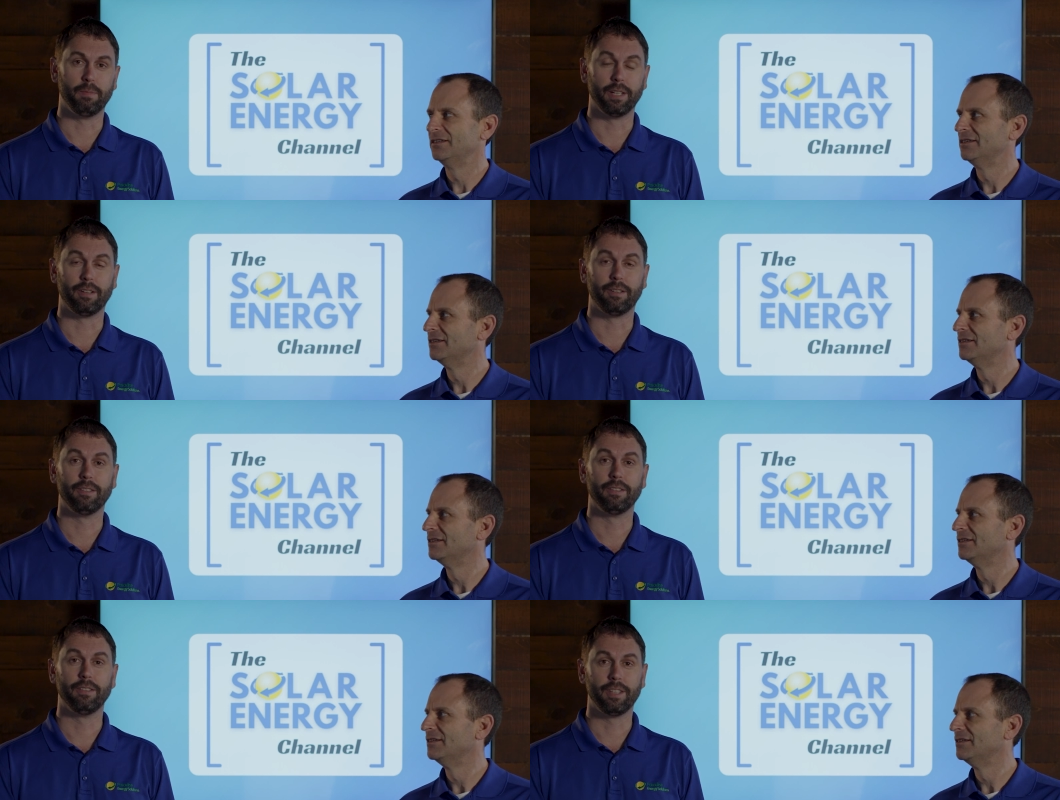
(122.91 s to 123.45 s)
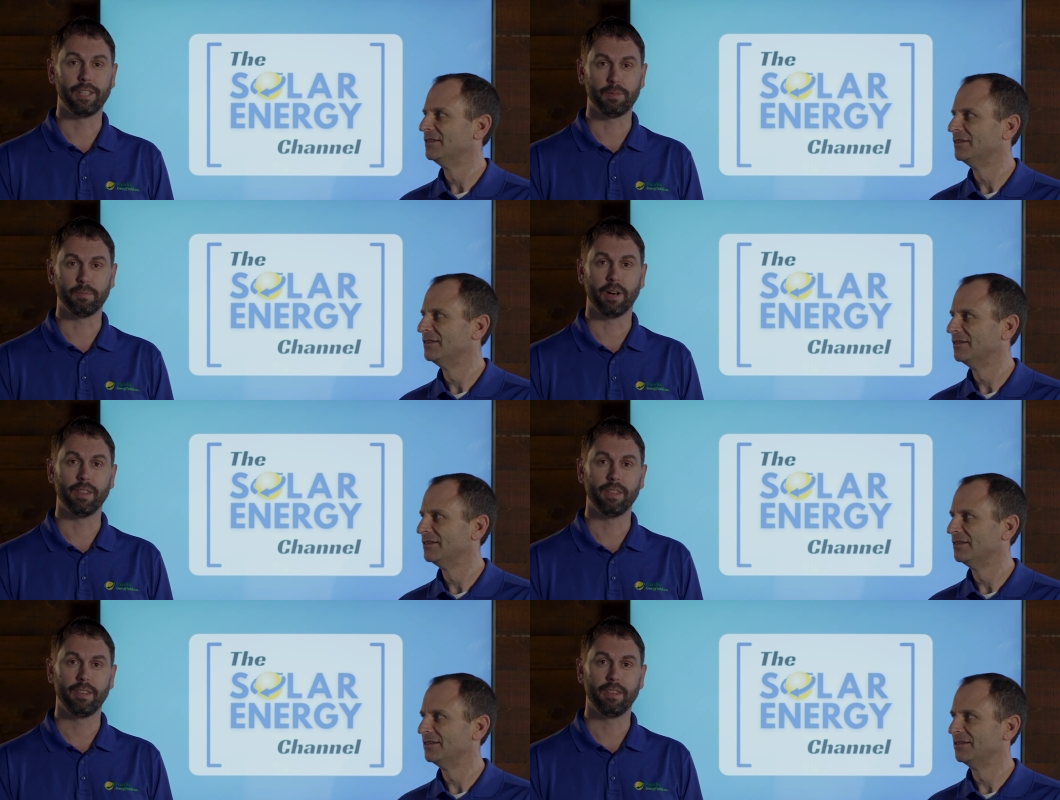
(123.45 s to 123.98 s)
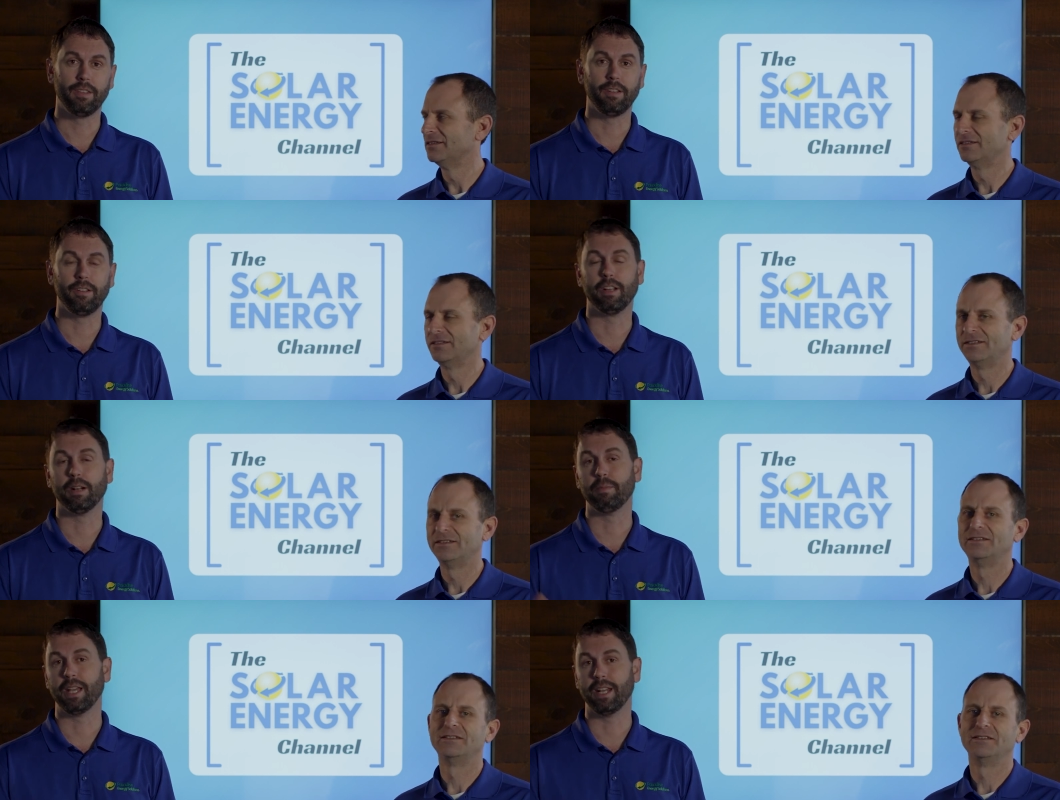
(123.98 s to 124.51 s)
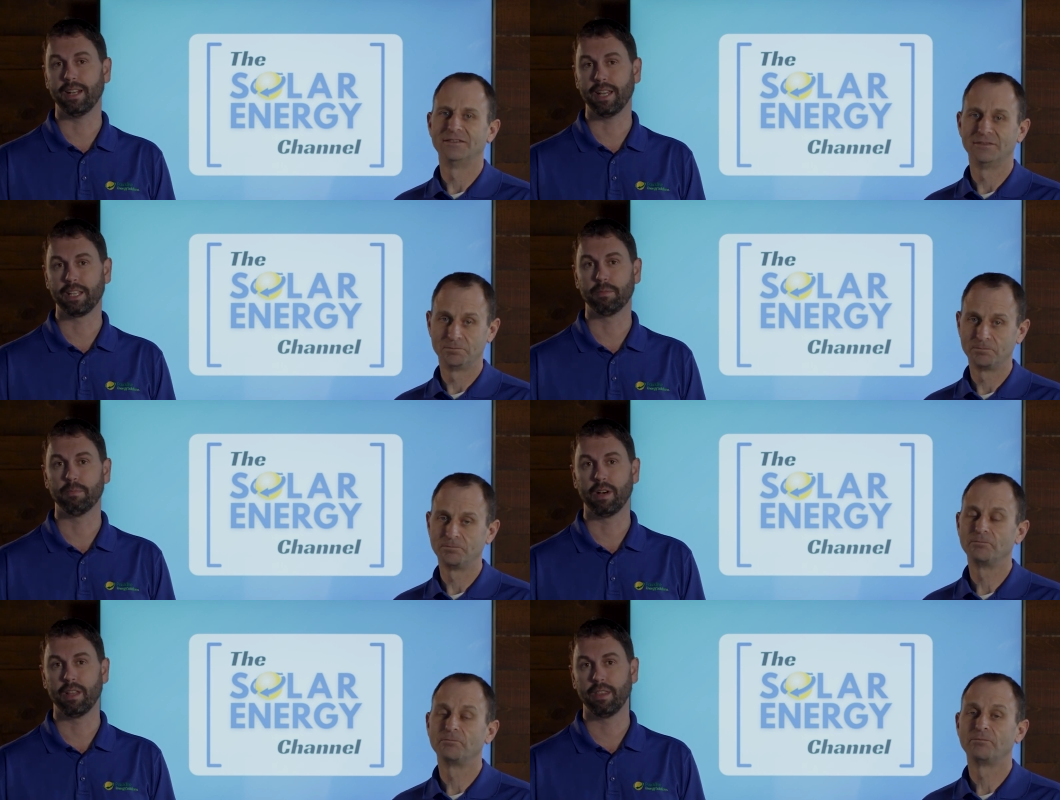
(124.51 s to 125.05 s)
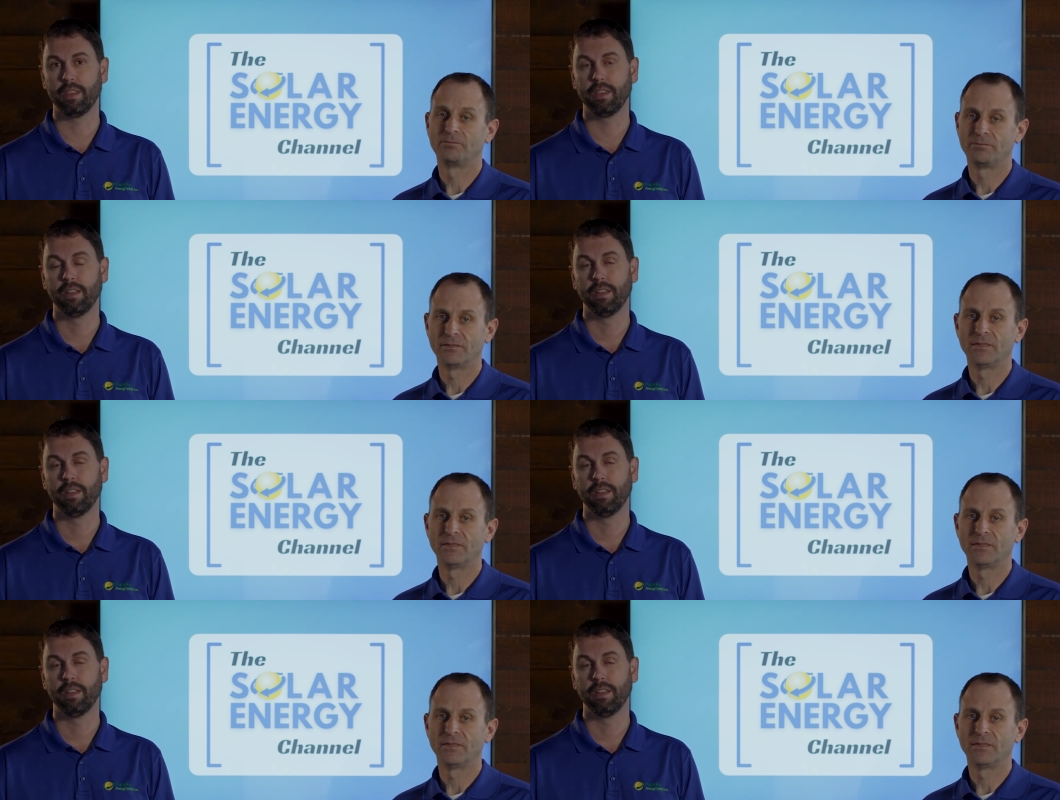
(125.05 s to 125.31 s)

Speaker 1: bill this month, you're going to pay it next month.